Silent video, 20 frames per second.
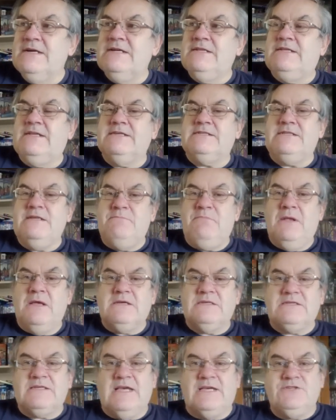Disney
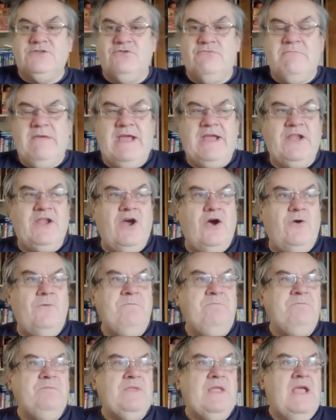Plus, as you may know,
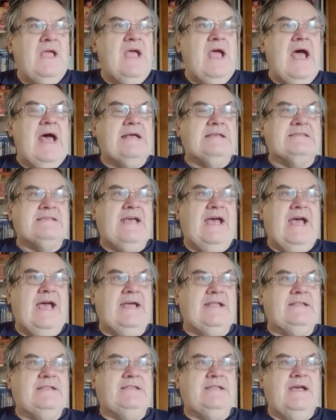has
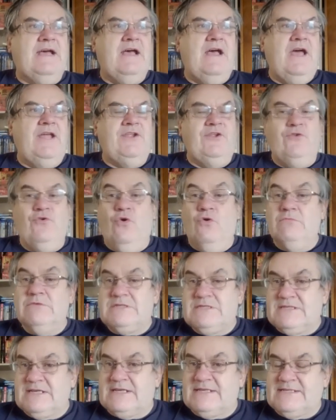had an
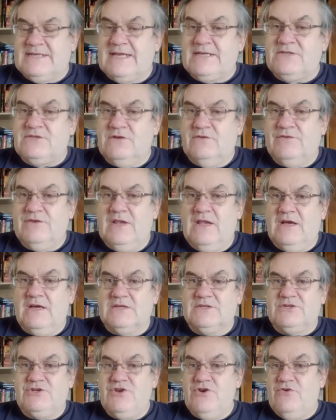enormous success over the
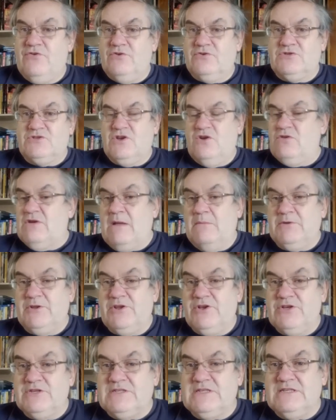last year or so, a couple of
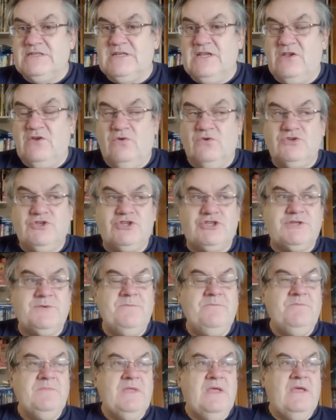years since it launched.
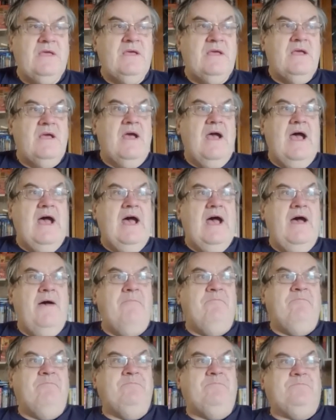
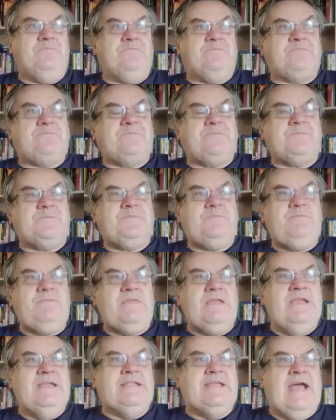
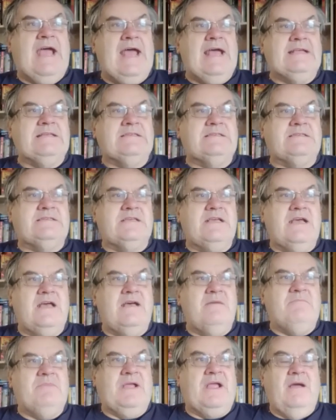It has
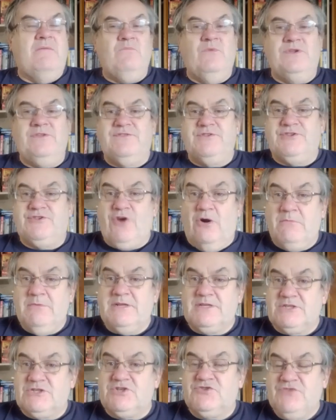become one of the
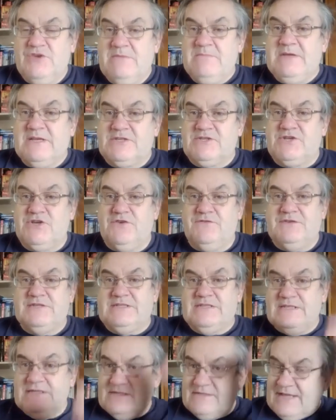dominant streaming
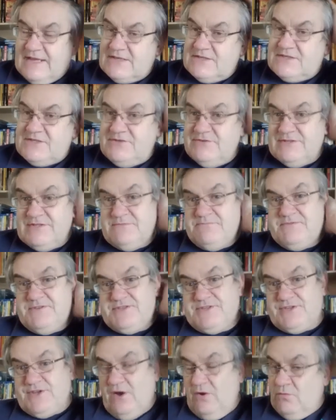services, thanks to its
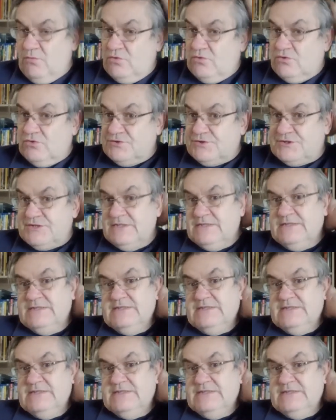Star Wars